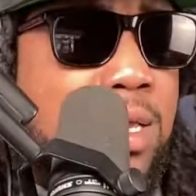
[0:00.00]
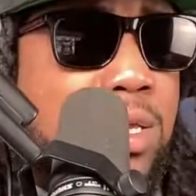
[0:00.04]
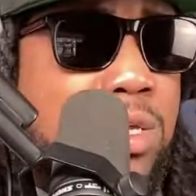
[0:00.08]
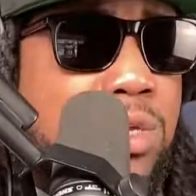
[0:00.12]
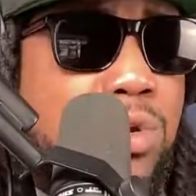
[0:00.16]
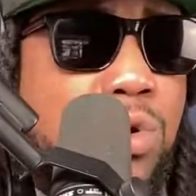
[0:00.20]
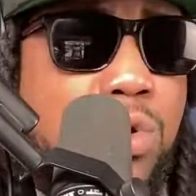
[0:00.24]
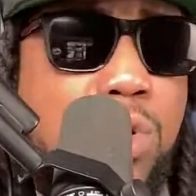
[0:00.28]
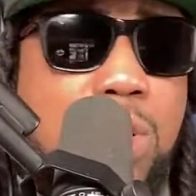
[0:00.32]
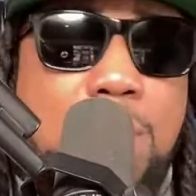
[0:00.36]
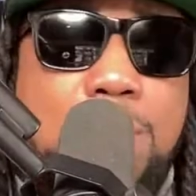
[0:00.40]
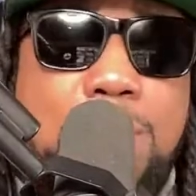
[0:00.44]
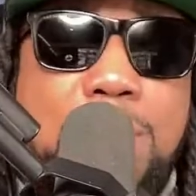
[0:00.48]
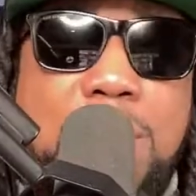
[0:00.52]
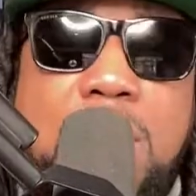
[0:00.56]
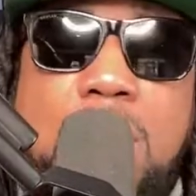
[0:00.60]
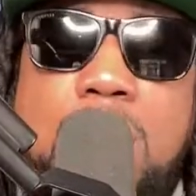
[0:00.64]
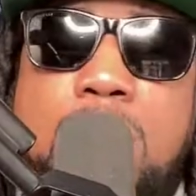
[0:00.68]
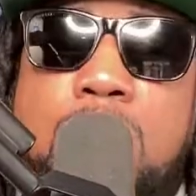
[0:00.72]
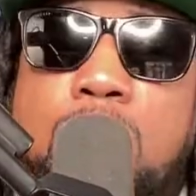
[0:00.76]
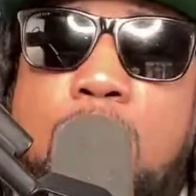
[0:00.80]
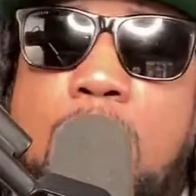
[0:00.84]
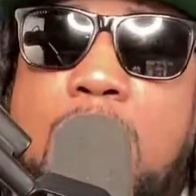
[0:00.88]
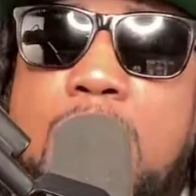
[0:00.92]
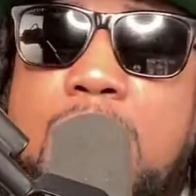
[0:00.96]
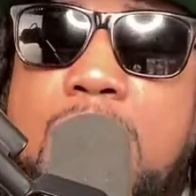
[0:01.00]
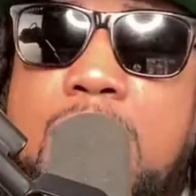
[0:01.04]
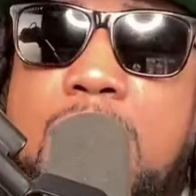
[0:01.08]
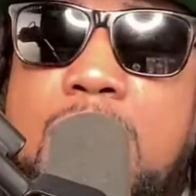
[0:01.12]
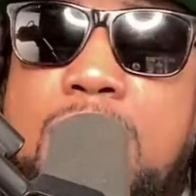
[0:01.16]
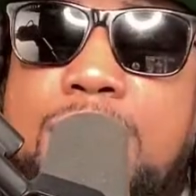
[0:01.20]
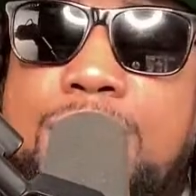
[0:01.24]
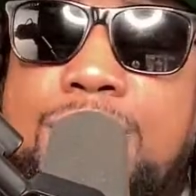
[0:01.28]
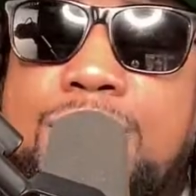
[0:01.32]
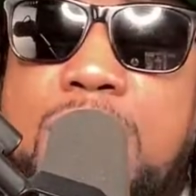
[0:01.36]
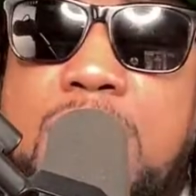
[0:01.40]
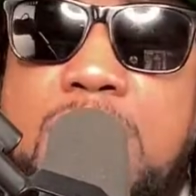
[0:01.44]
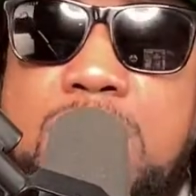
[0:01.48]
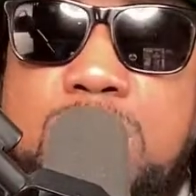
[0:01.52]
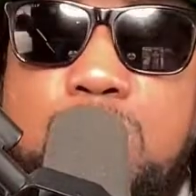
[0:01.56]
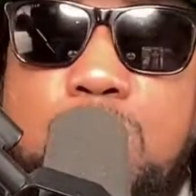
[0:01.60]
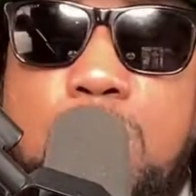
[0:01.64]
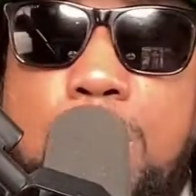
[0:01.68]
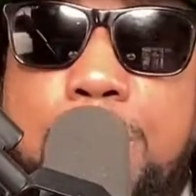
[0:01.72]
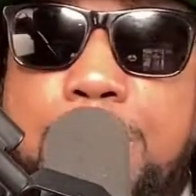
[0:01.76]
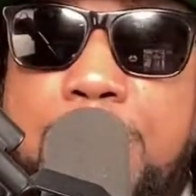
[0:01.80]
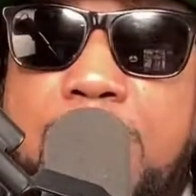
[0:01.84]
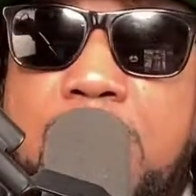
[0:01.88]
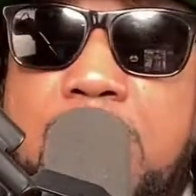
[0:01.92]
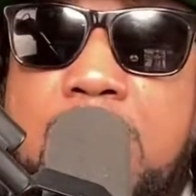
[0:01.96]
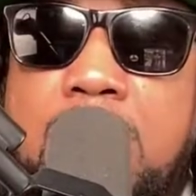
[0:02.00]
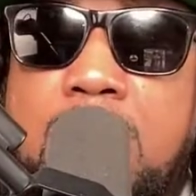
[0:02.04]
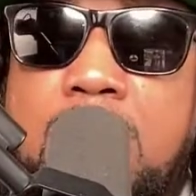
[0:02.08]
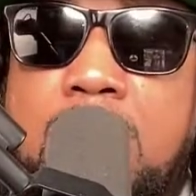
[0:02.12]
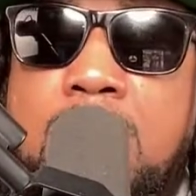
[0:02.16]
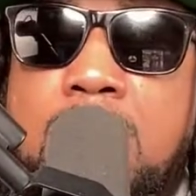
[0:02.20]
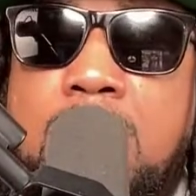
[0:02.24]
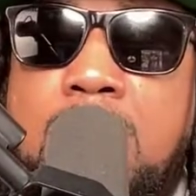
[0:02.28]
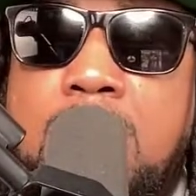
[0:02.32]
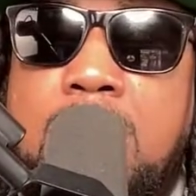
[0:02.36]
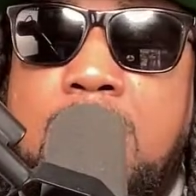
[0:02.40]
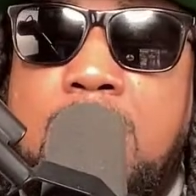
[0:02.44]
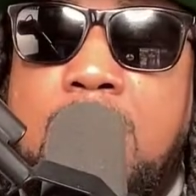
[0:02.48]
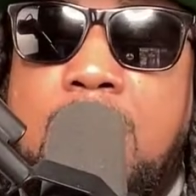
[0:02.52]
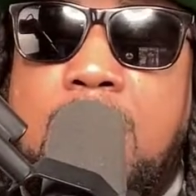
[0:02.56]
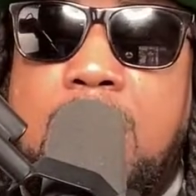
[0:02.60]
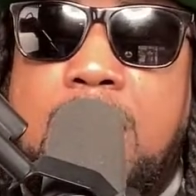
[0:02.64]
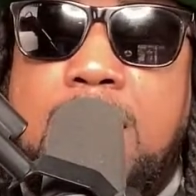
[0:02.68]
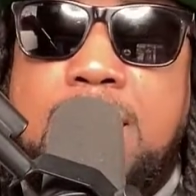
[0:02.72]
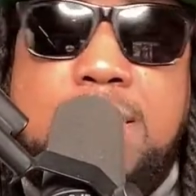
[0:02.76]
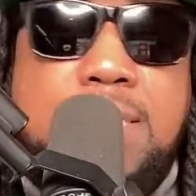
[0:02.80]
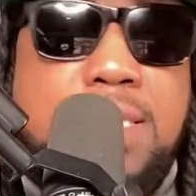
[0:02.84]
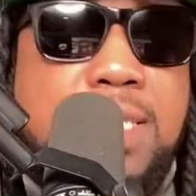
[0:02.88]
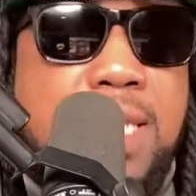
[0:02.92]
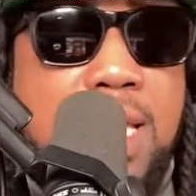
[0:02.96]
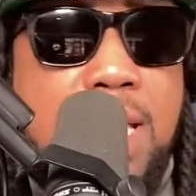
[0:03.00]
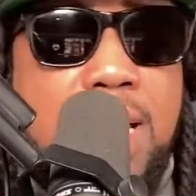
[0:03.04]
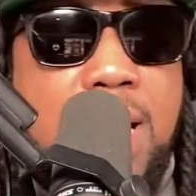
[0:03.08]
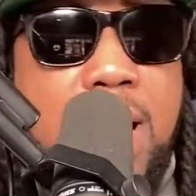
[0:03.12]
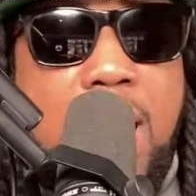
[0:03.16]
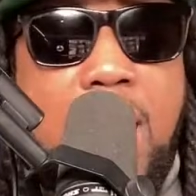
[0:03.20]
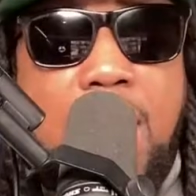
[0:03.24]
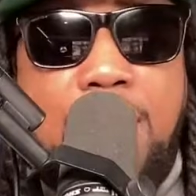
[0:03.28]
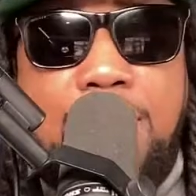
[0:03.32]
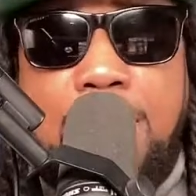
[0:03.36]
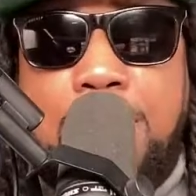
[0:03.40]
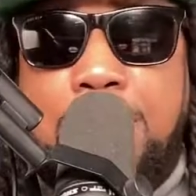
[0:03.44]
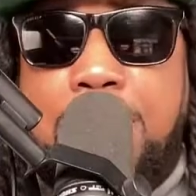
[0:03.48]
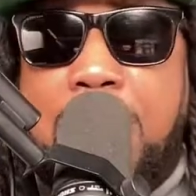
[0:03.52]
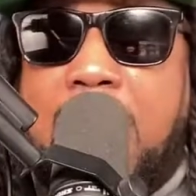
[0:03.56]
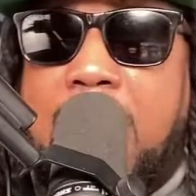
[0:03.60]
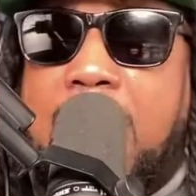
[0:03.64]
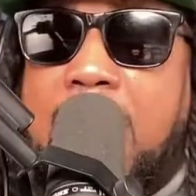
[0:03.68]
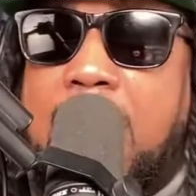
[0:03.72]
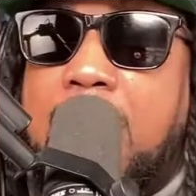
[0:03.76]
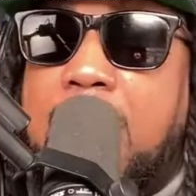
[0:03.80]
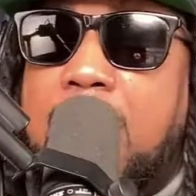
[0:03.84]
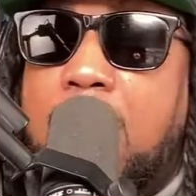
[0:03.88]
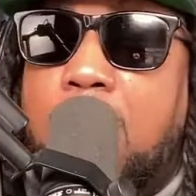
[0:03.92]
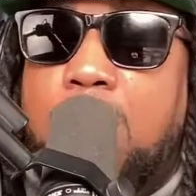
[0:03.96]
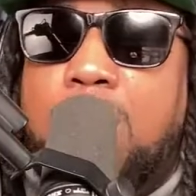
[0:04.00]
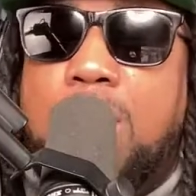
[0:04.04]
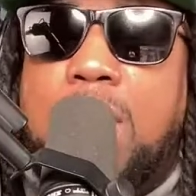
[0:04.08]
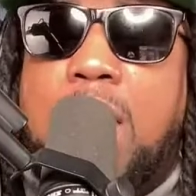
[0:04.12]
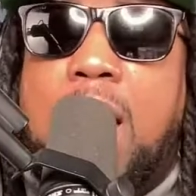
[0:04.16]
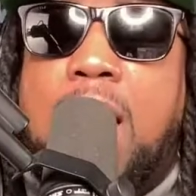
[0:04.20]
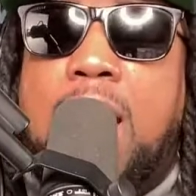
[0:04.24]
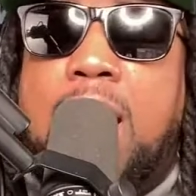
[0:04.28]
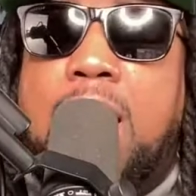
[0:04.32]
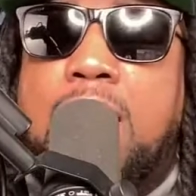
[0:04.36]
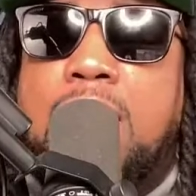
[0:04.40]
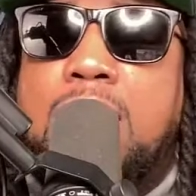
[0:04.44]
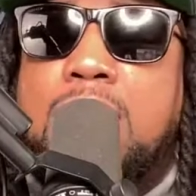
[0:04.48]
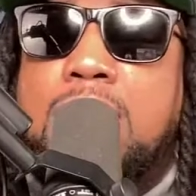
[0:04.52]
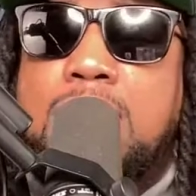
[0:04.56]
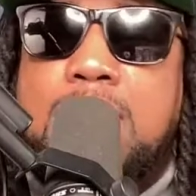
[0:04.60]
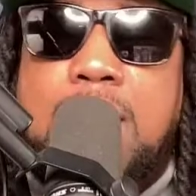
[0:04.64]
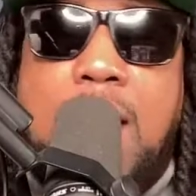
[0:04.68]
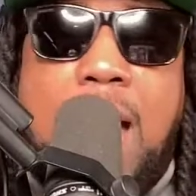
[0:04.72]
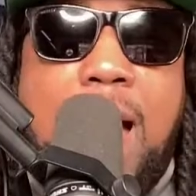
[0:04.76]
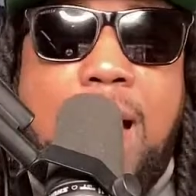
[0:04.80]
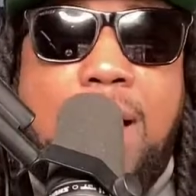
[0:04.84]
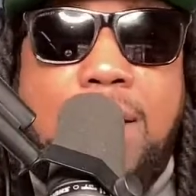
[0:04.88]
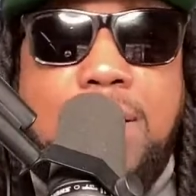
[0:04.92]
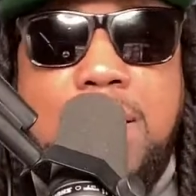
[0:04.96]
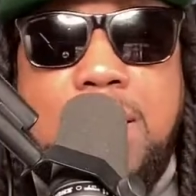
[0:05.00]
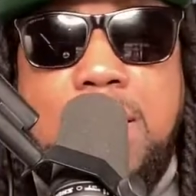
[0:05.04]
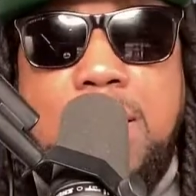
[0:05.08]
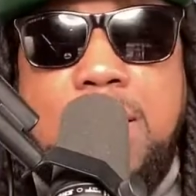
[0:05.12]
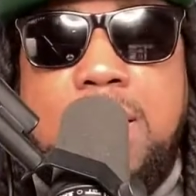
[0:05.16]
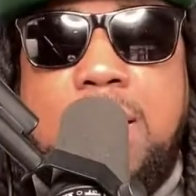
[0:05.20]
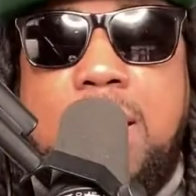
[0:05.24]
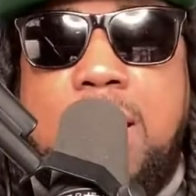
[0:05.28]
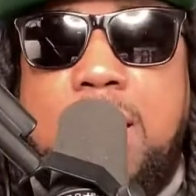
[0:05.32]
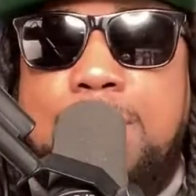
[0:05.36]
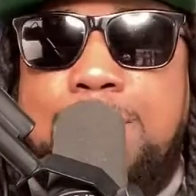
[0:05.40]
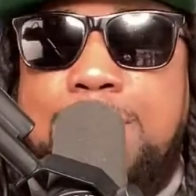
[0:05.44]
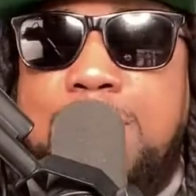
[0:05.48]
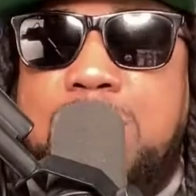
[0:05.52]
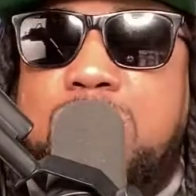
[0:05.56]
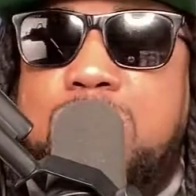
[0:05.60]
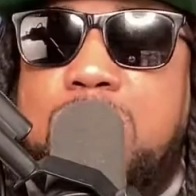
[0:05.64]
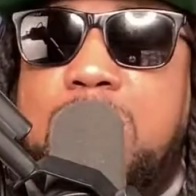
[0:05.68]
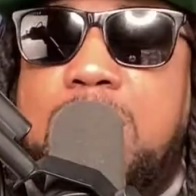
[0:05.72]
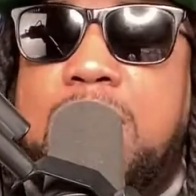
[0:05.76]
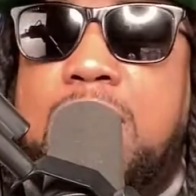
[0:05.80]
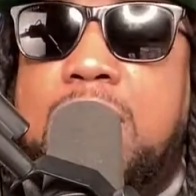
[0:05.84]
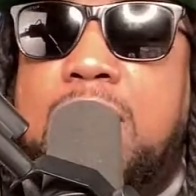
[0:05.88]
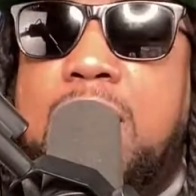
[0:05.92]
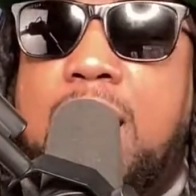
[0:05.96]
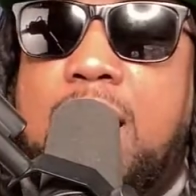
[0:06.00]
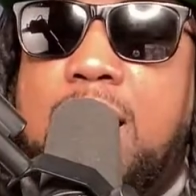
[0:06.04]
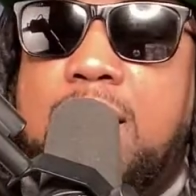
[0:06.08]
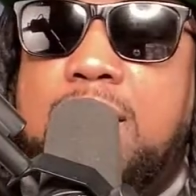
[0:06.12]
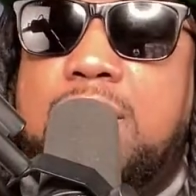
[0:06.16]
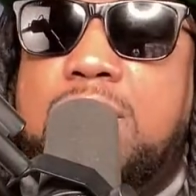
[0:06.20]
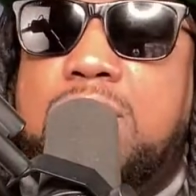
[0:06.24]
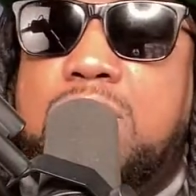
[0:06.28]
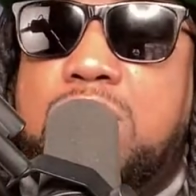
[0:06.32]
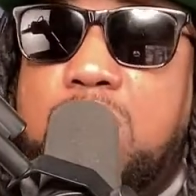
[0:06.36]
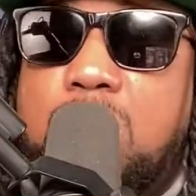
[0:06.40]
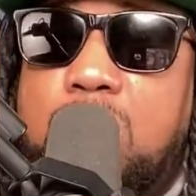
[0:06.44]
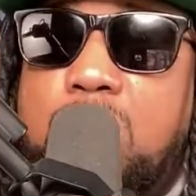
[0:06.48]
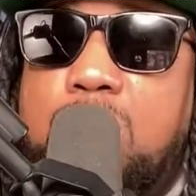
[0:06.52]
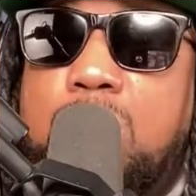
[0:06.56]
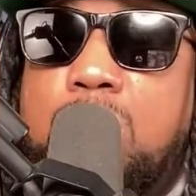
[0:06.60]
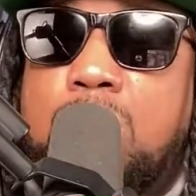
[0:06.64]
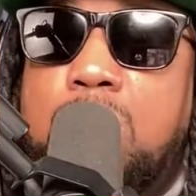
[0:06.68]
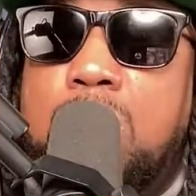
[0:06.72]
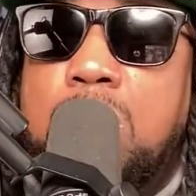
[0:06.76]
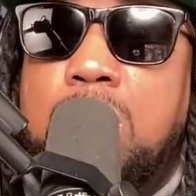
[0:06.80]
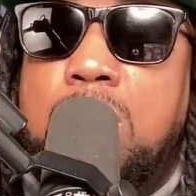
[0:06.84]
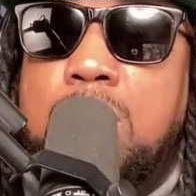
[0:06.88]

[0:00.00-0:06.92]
You could be a great individual player and still have a bad O line. Y'all need chemistry together too.